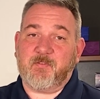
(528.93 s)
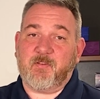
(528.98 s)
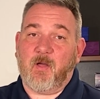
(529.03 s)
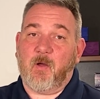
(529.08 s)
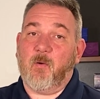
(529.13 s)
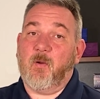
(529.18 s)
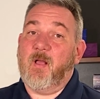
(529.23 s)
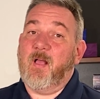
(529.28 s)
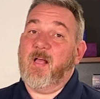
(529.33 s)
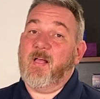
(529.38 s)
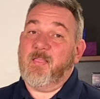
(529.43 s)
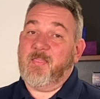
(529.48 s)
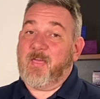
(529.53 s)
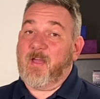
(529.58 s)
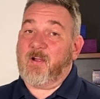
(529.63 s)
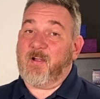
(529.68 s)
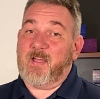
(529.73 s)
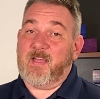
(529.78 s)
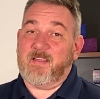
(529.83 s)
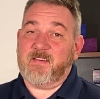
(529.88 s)
So
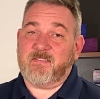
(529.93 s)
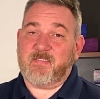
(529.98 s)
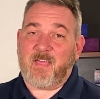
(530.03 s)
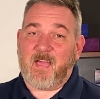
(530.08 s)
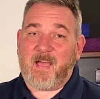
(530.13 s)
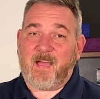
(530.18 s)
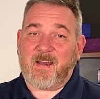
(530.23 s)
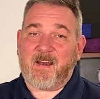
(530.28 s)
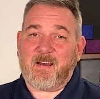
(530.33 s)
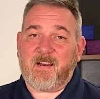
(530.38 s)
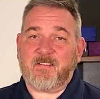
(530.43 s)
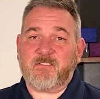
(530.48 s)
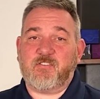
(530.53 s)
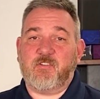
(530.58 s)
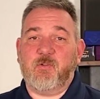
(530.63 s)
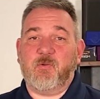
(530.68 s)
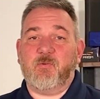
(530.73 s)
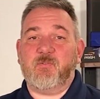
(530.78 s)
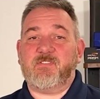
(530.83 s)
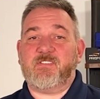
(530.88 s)
there is that
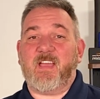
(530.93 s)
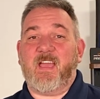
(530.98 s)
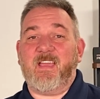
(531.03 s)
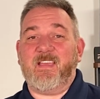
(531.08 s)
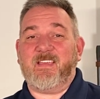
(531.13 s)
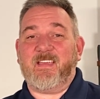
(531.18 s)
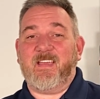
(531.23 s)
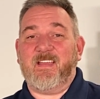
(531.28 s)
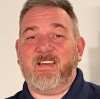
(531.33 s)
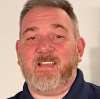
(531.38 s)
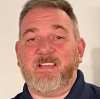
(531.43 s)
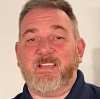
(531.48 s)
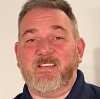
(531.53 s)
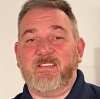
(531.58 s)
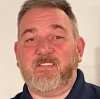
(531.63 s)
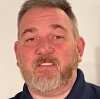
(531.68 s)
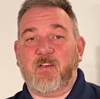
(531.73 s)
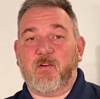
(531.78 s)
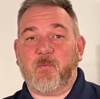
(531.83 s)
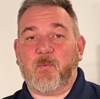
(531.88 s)
to take into
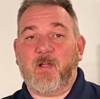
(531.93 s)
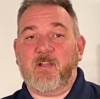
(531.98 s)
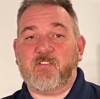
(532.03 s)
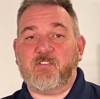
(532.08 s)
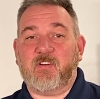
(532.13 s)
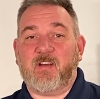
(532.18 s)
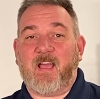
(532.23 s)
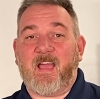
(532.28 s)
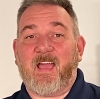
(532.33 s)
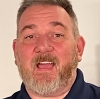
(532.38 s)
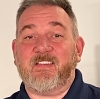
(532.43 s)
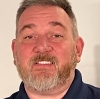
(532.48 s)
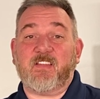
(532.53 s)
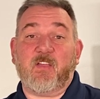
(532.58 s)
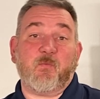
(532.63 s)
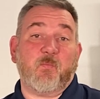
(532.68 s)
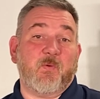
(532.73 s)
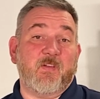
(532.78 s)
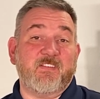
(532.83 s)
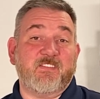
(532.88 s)
consideration as
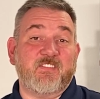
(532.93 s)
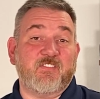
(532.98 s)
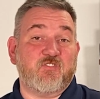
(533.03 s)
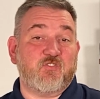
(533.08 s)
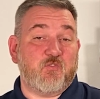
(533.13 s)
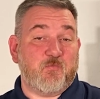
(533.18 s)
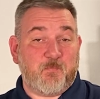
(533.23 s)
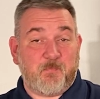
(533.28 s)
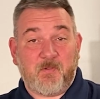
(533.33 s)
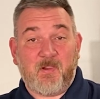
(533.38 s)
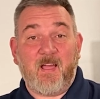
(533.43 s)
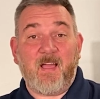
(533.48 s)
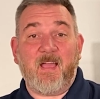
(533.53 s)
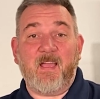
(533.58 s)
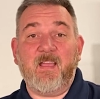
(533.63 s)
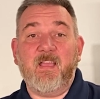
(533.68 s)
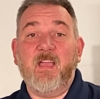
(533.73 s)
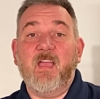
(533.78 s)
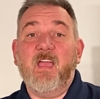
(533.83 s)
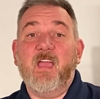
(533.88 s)
a reason to play